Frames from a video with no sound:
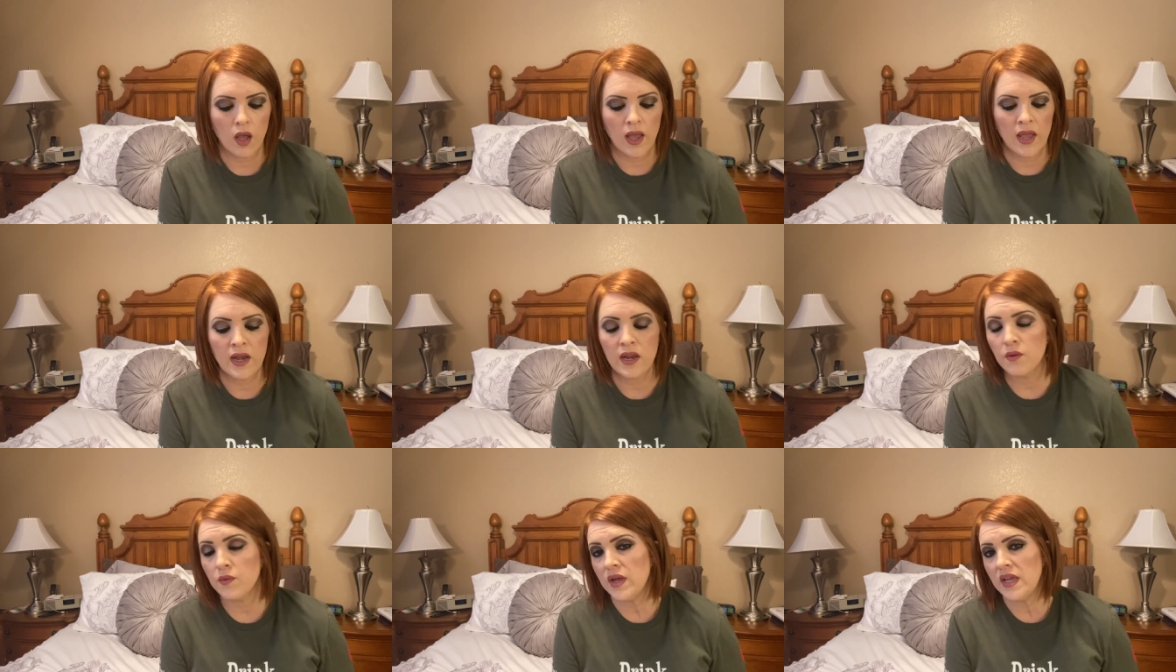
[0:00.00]

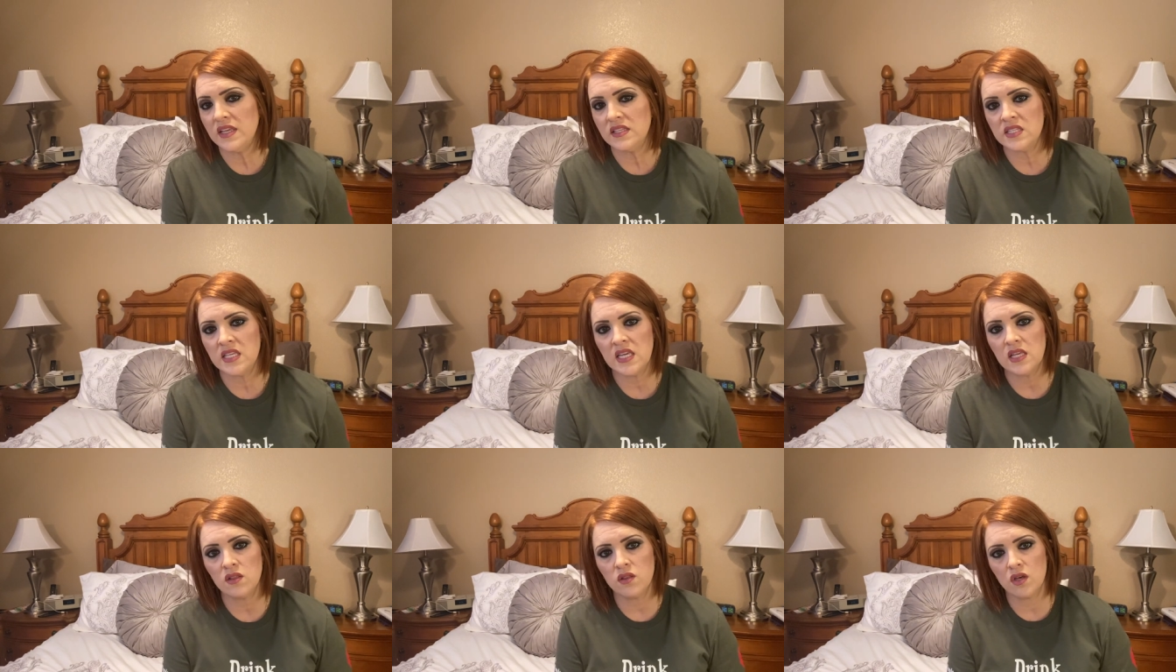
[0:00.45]
Anyways,
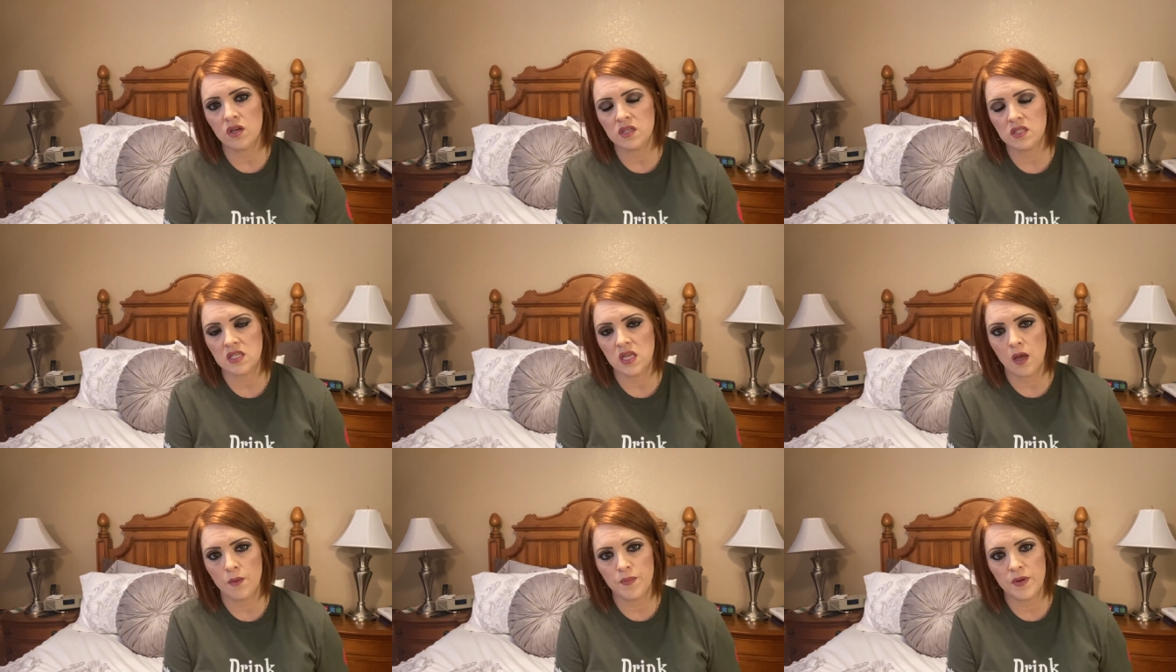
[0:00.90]
he looks
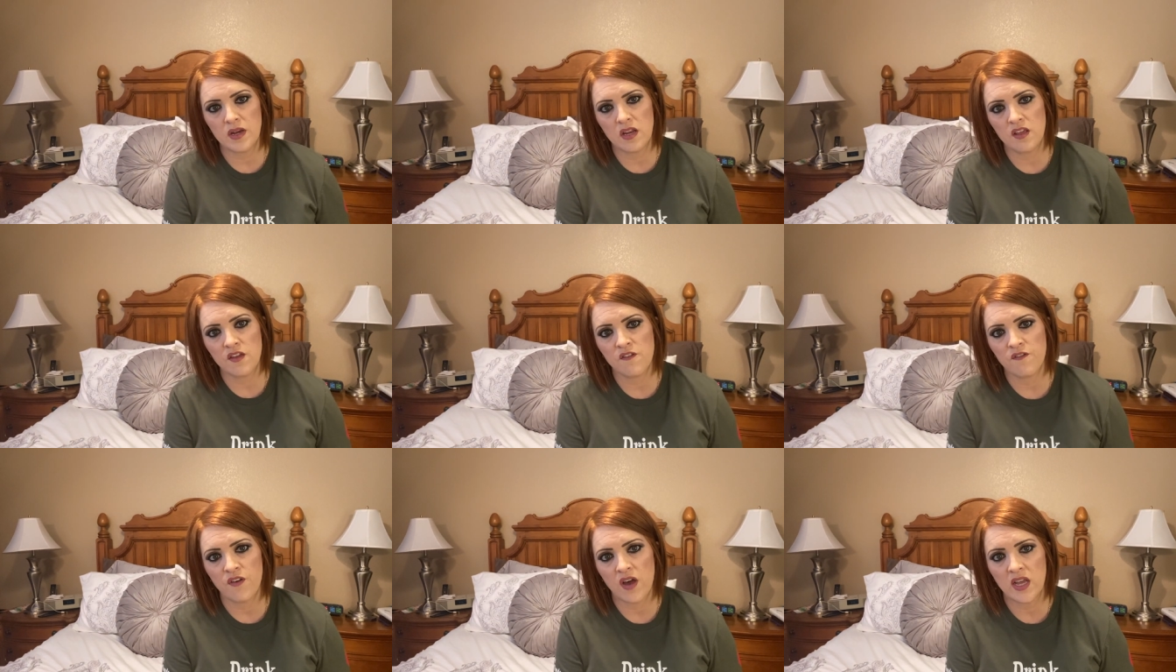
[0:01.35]
up and
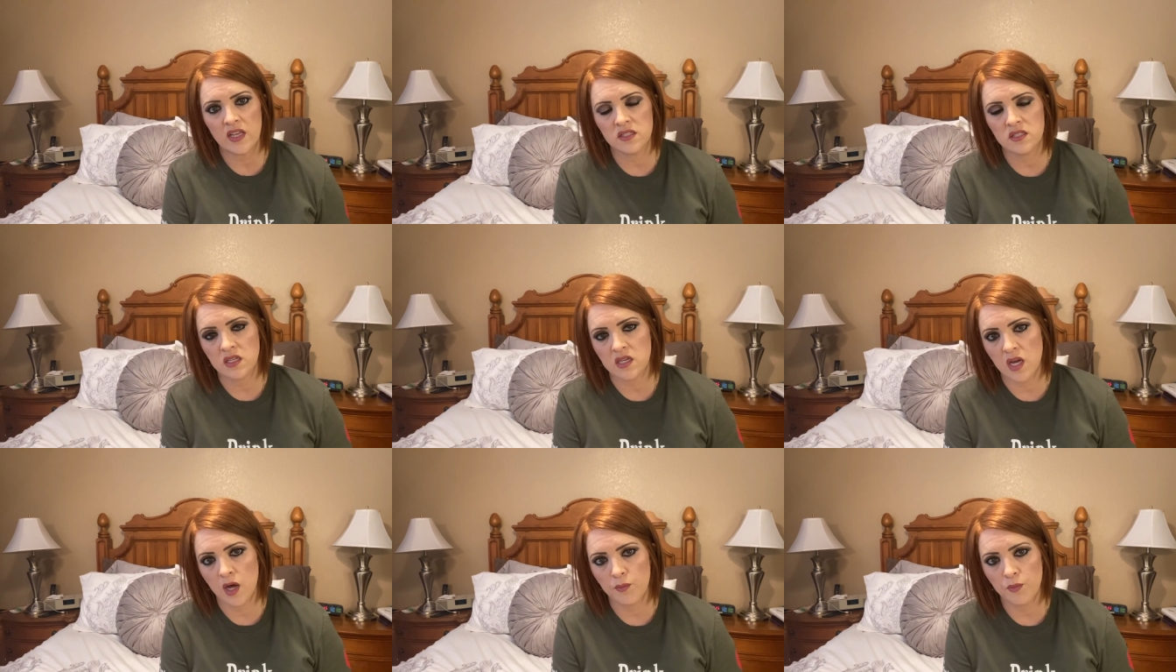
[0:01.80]
he finds
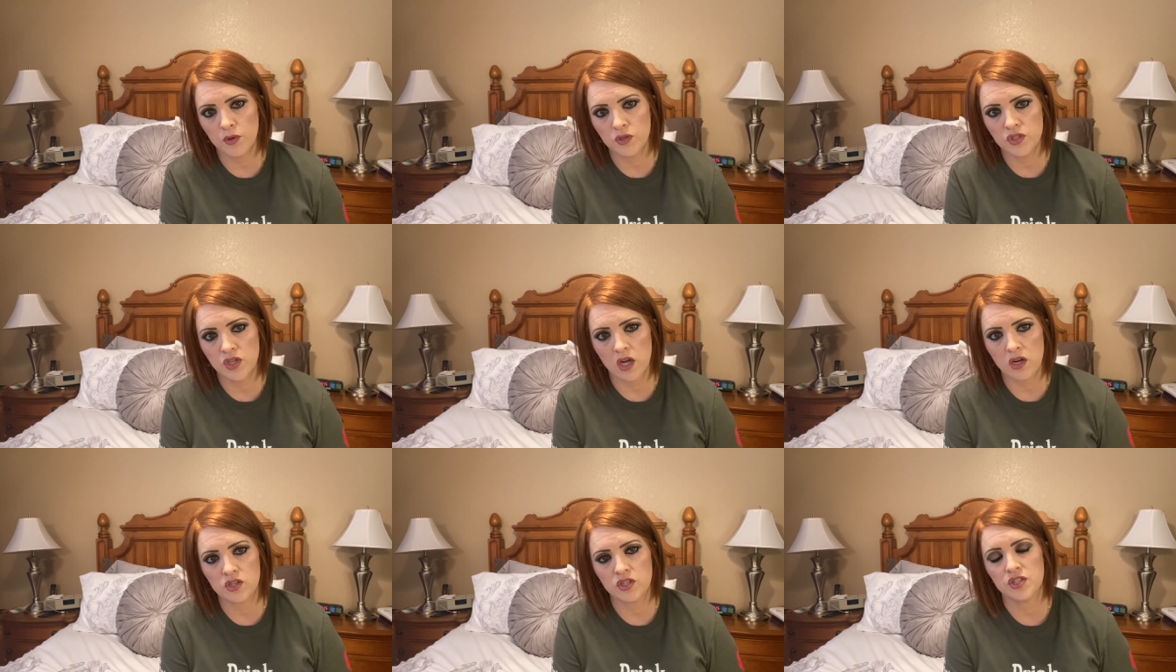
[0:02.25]
a couple
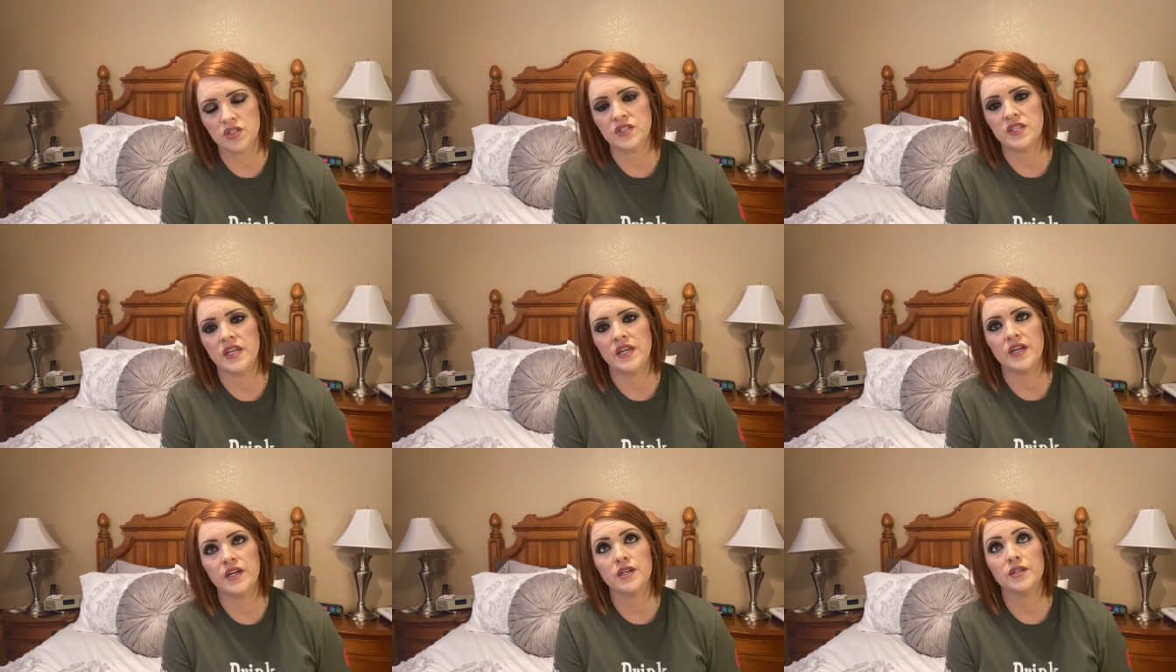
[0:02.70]
doctors
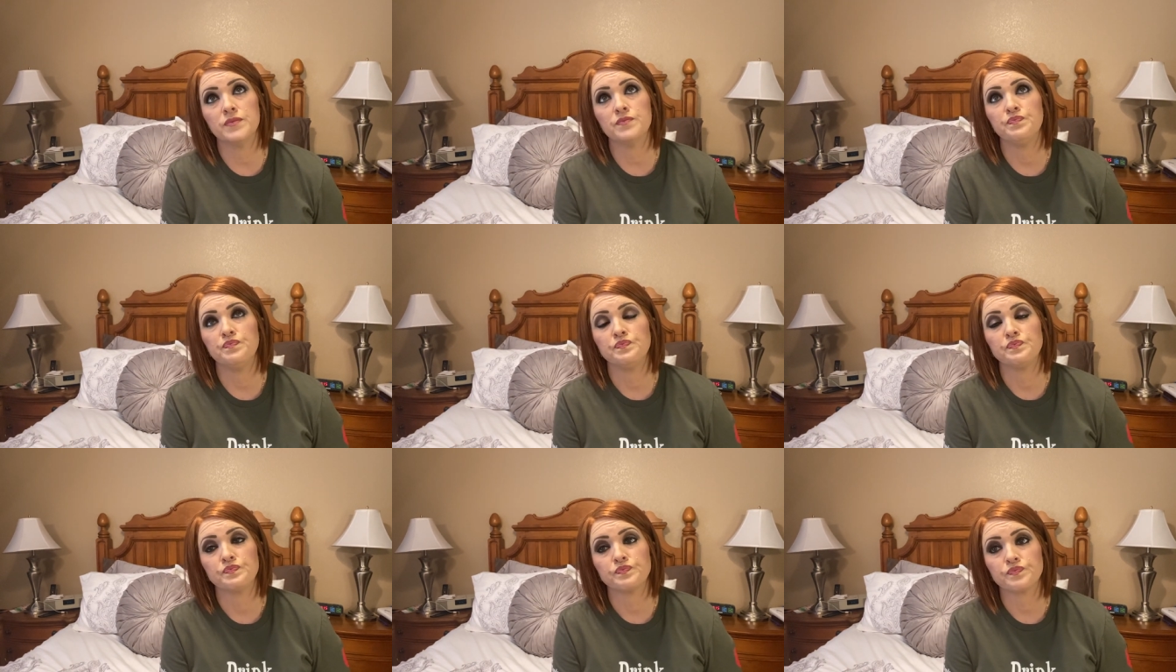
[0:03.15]
here
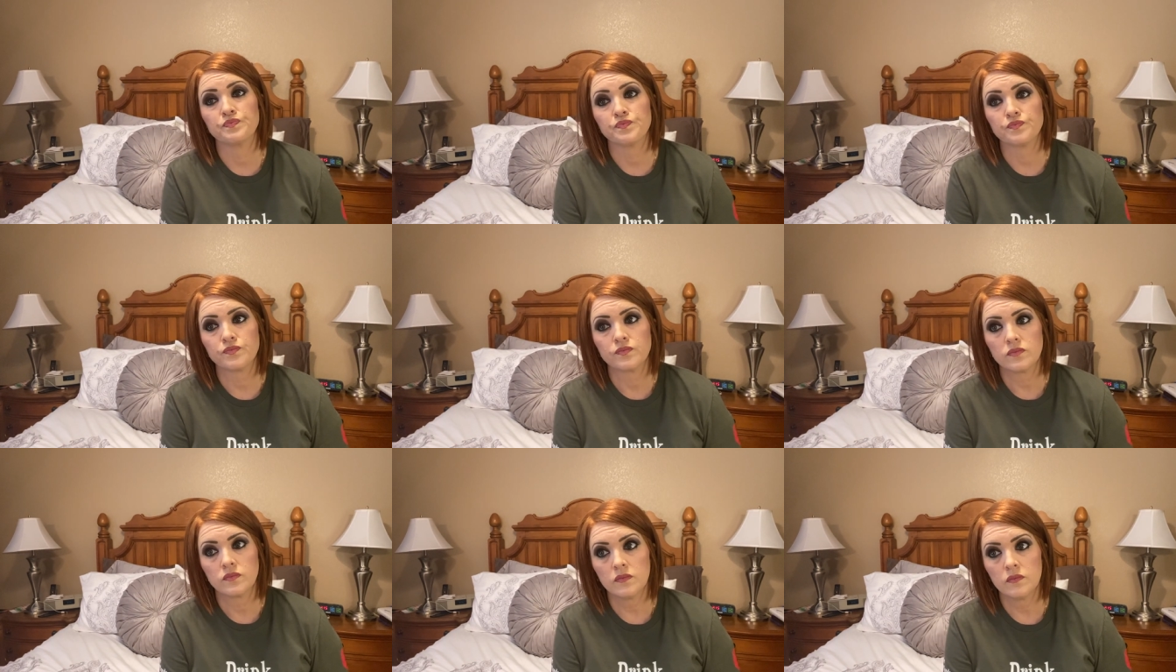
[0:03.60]

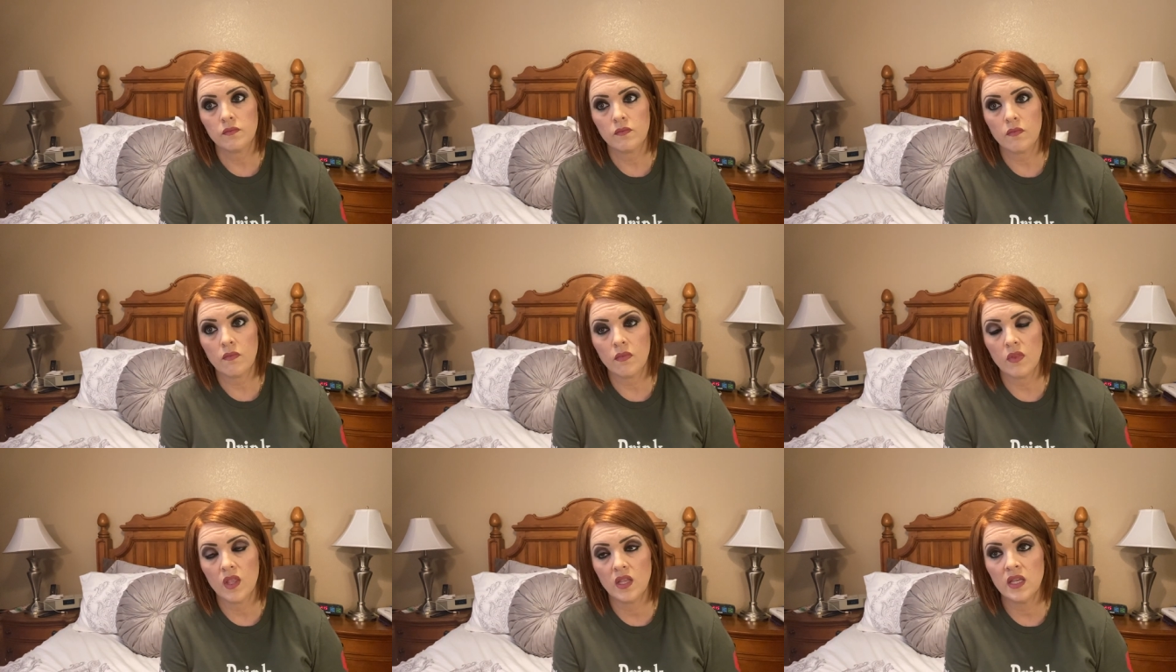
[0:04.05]

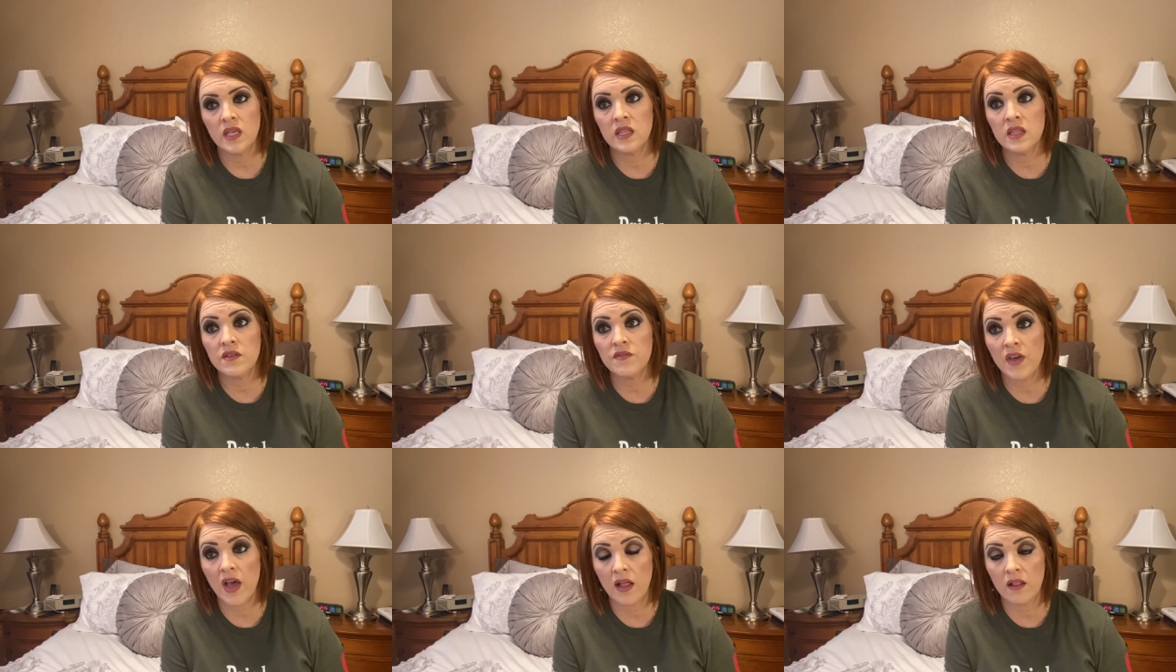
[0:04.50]
in
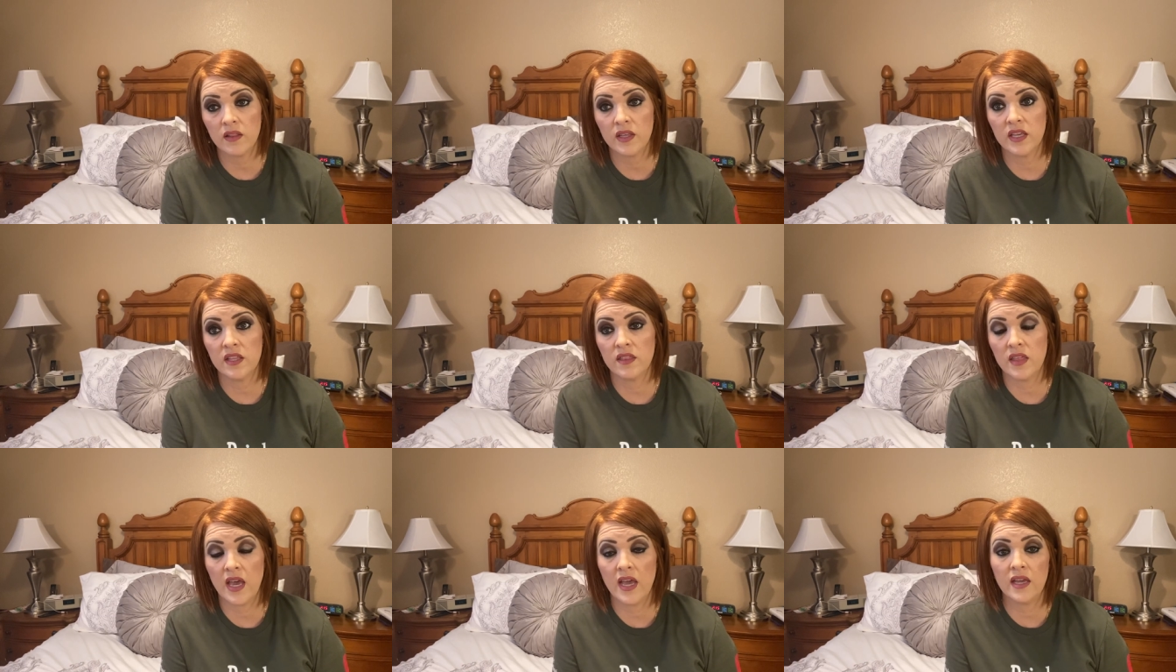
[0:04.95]
the
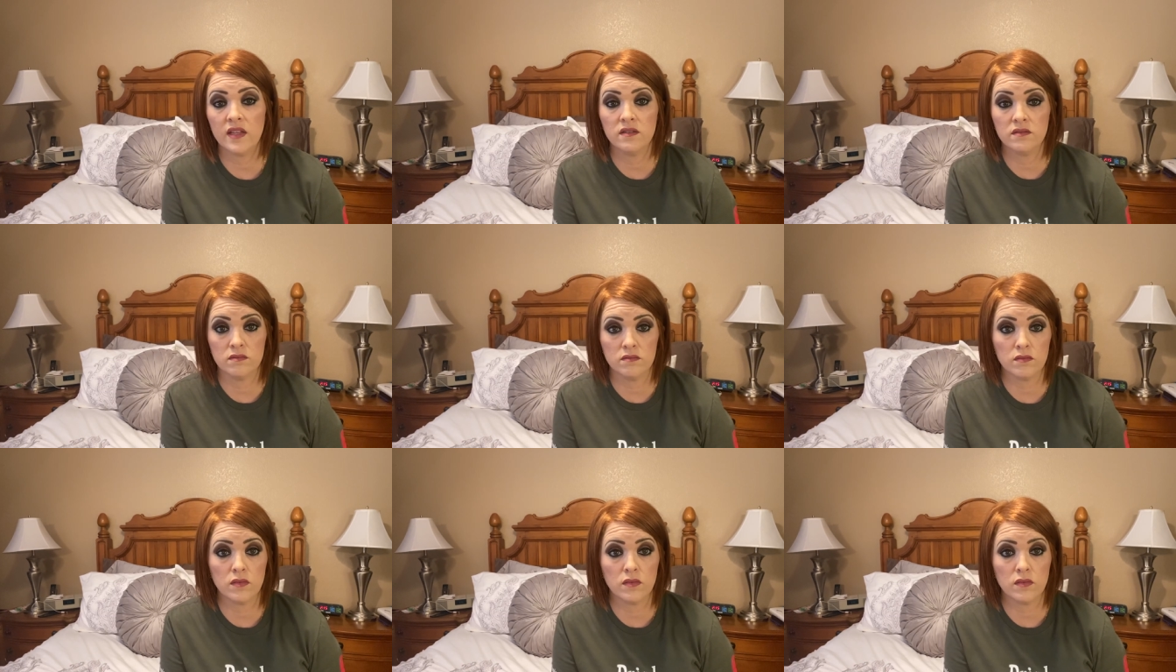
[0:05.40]
valley that